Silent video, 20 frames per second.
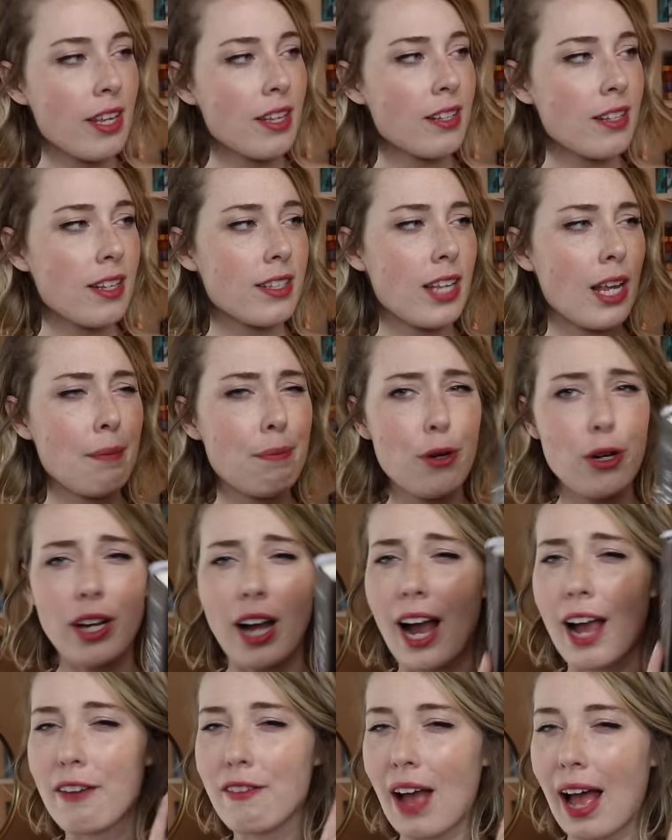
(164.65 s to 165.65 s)
This is a
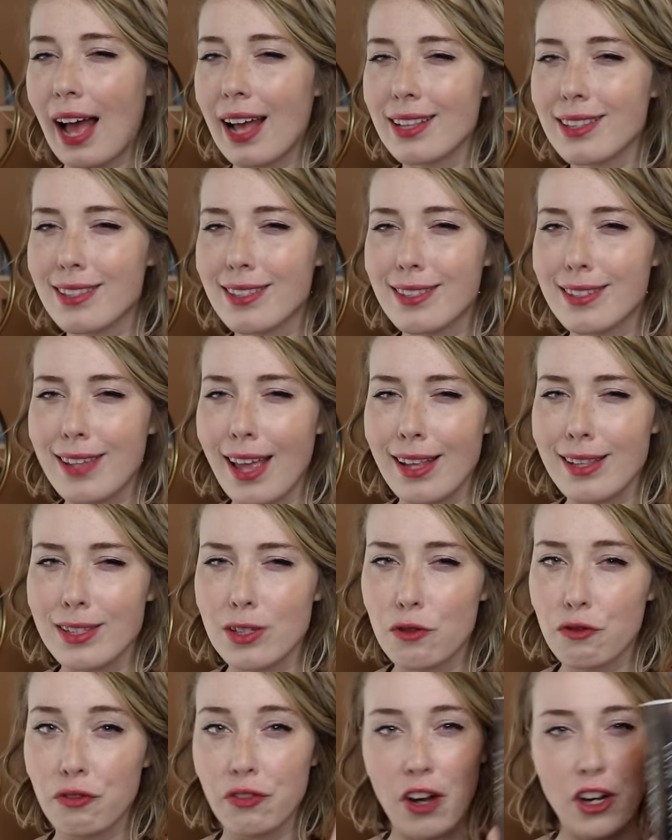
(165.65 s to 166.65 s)
book I've had
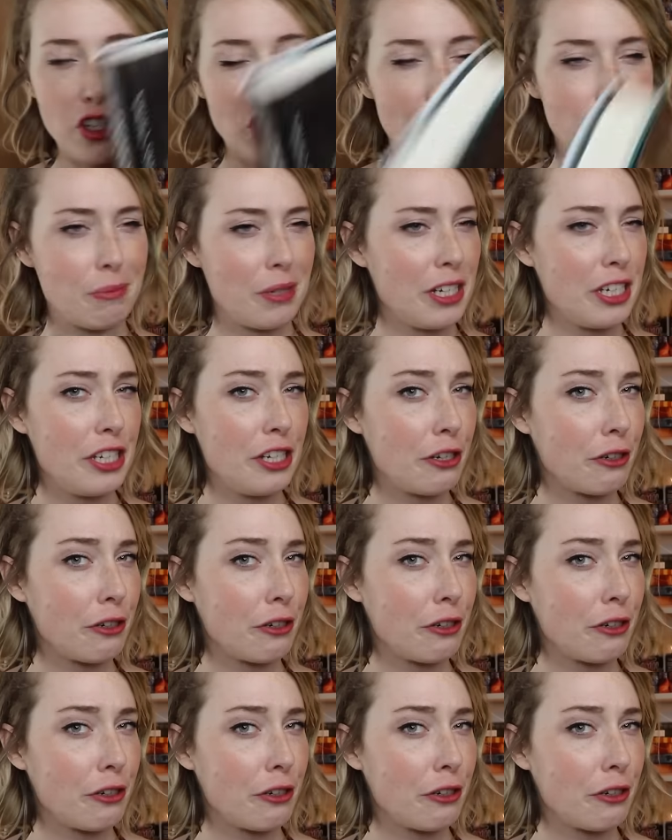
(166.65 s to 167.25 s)
since freshman